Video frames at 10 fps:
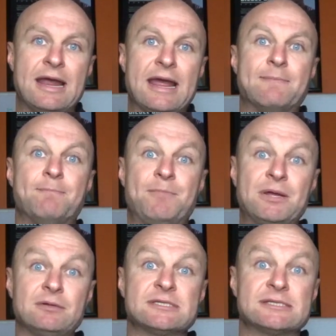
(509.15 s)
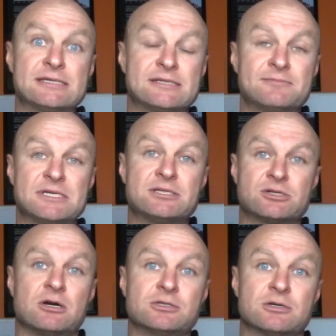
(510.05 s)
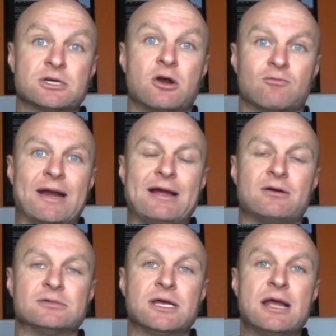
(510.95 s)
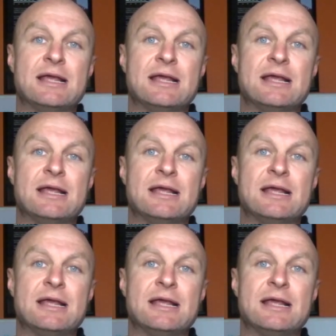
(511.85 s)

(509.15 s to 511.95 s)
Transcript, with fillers: and build systems and structures around